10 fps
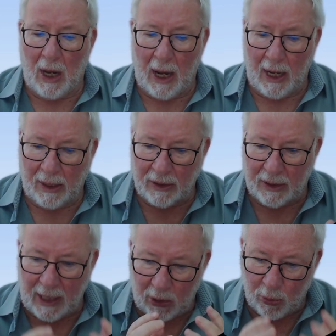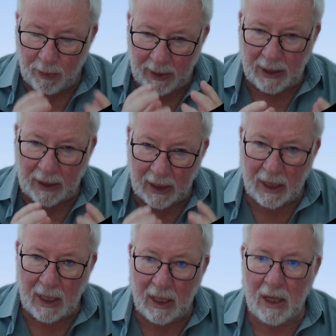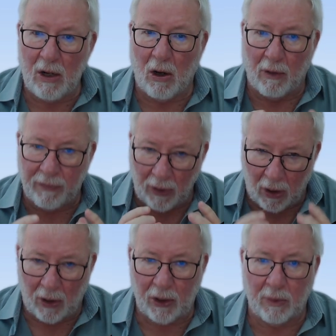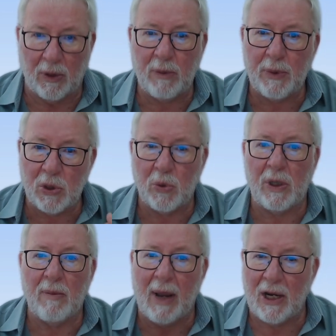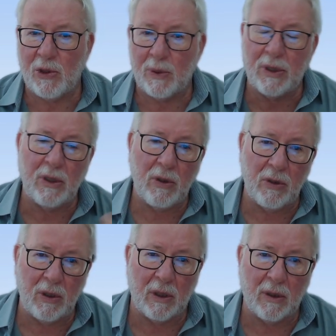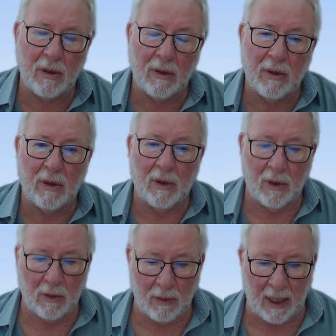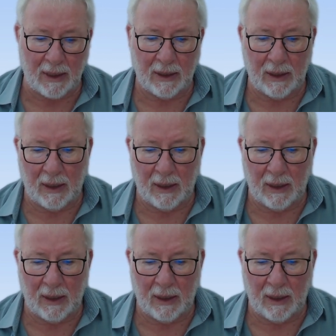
And that would be the key of the argument between management and union. Right.